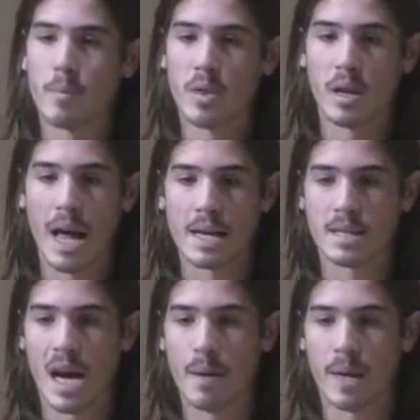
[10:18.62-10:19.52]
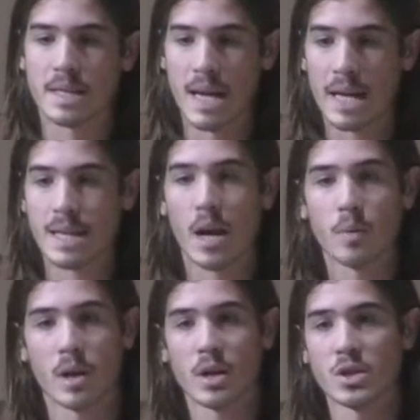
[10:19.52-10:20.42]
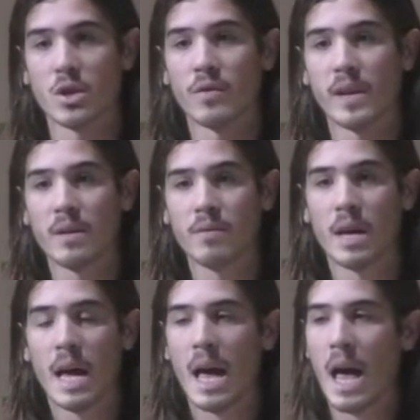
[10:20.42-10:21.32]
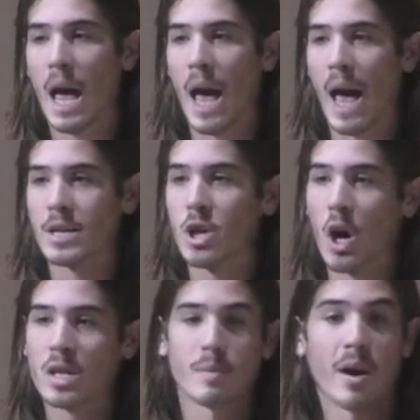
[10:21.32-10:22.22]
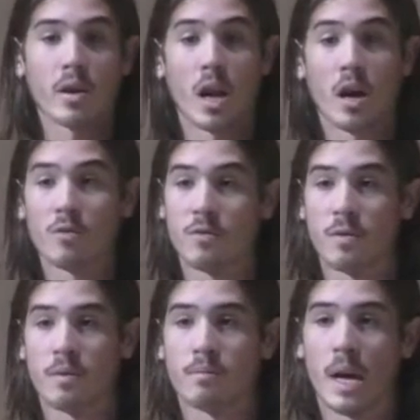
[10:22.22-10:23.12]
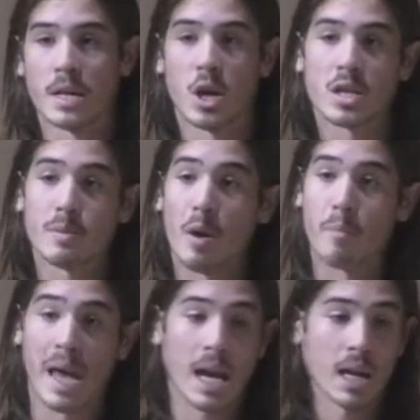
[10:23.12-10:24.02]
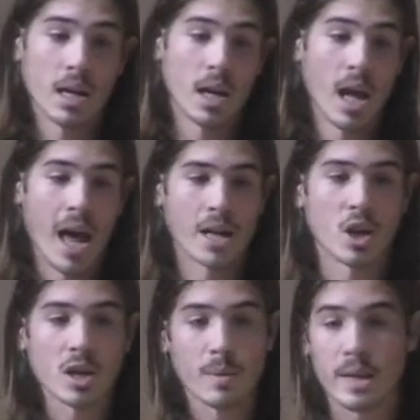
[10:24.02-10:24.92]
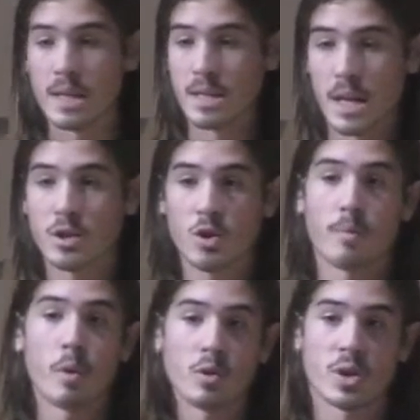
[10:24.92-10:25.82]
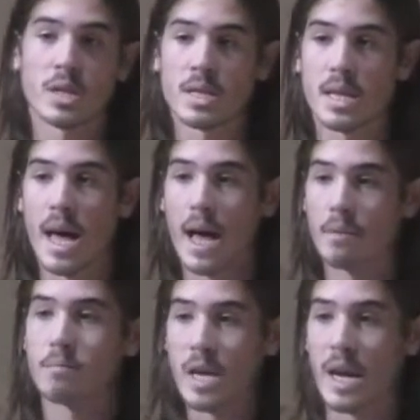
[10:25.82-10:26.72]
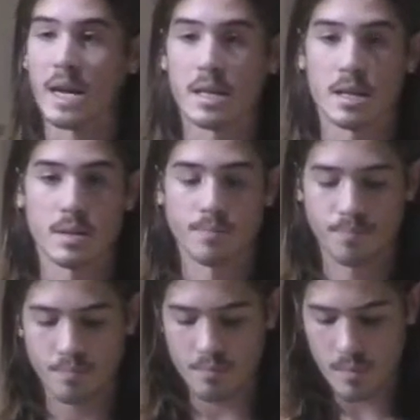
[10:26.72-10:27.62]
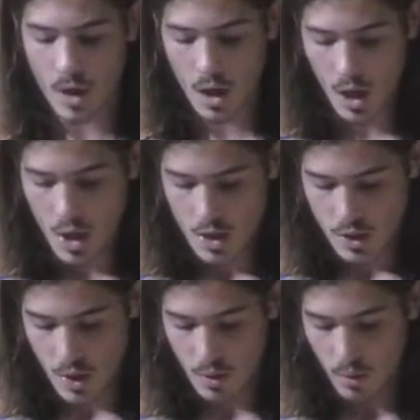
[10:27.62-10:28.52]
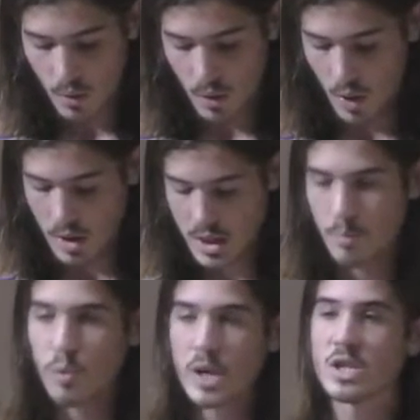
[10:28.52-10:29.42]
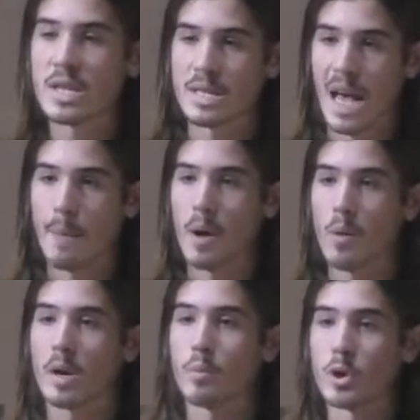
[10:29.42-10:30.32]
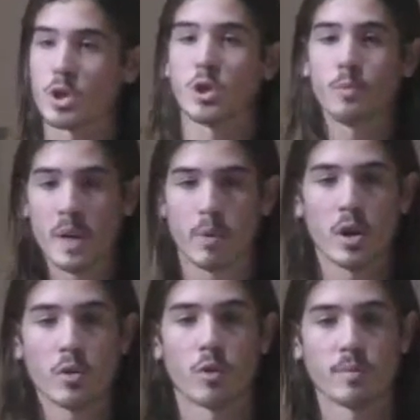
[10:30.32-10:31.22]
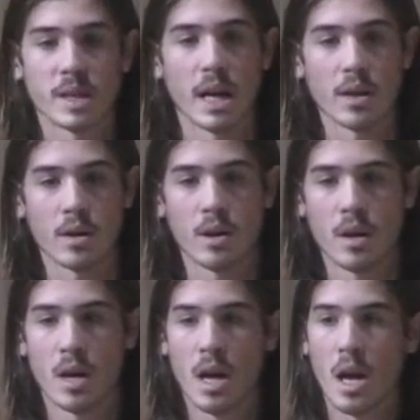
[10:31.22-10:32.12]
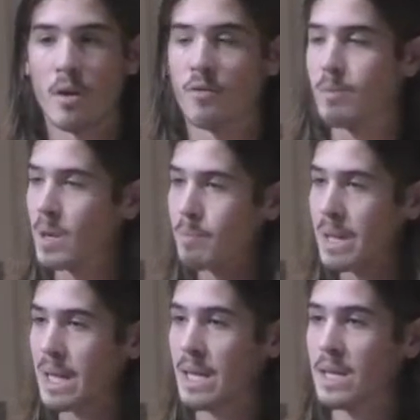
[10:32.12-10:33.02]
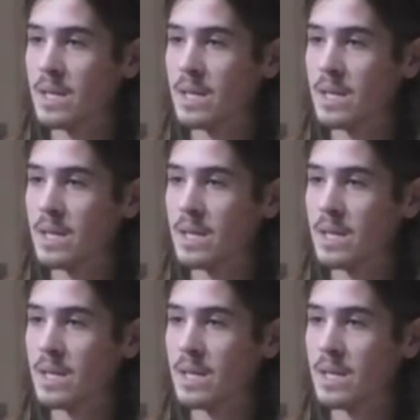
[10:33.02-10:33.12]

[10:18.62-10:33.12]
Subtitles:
and talked about love, and talked about pain, and talked about the essential emotions that connect us. So to bridge this gap, I want to put two people in a room together from completely different backgrounds, and I want them to talk about life.